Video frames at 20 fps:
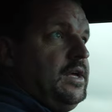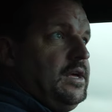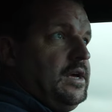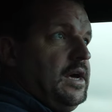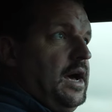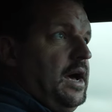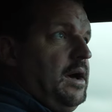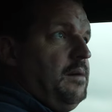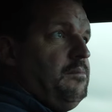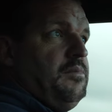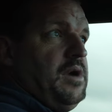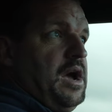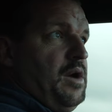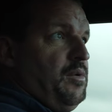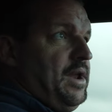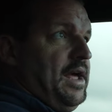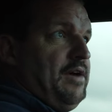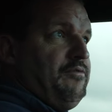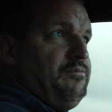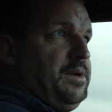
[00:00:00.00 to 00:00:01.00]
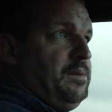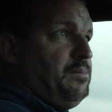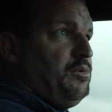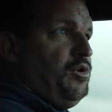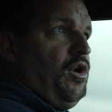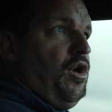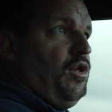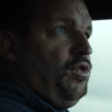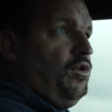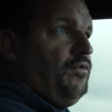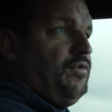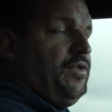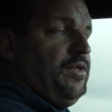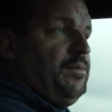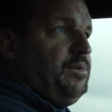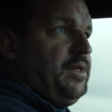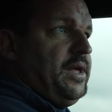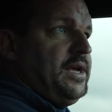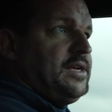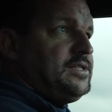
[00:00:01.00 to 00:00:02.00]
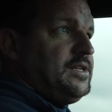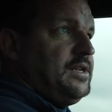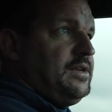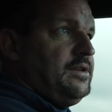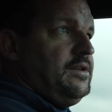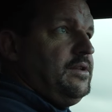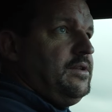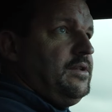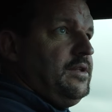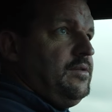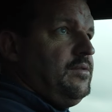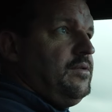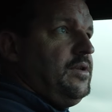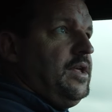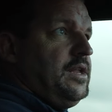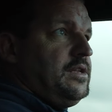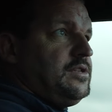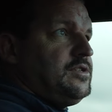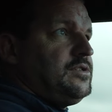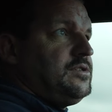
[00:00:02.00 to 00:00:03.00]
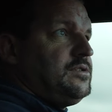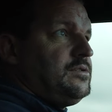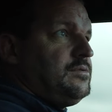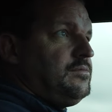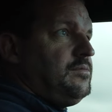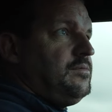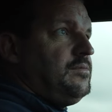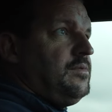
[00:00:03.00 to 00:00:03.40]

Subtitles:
I would have people all over the place. And it's,